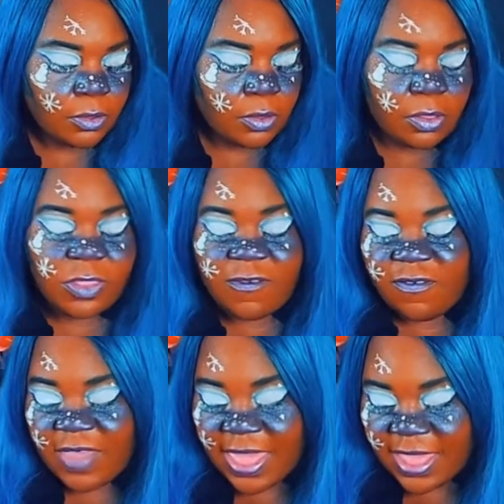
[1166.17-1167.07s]
the
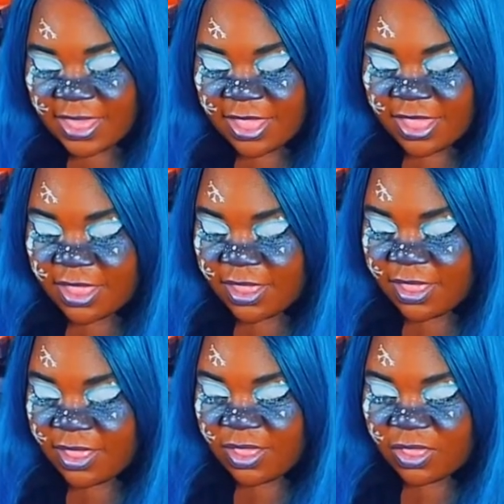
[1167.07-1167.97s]
face.
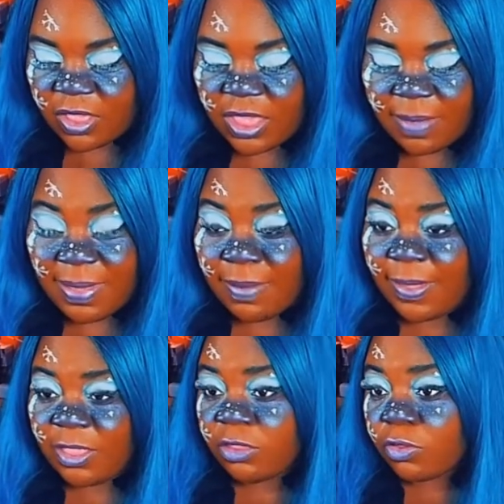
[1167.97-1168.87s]
So yeah,
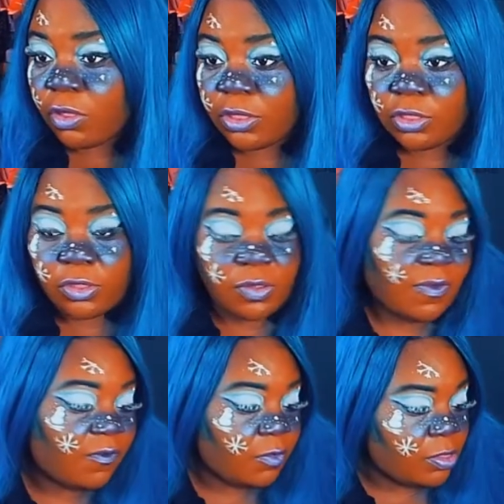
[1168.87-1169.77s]
maybe just trying to do a
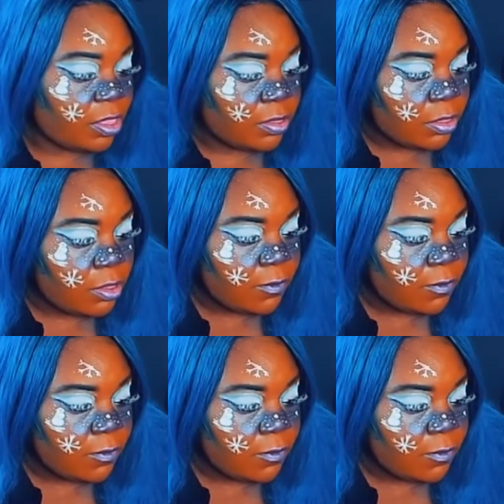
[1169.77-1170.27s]
full look